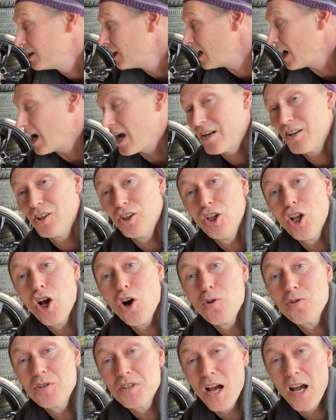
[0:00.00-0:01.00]
it had a
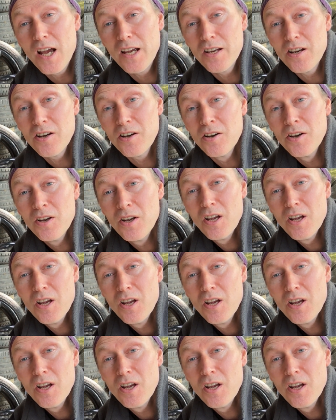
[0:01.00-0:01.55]
low tire.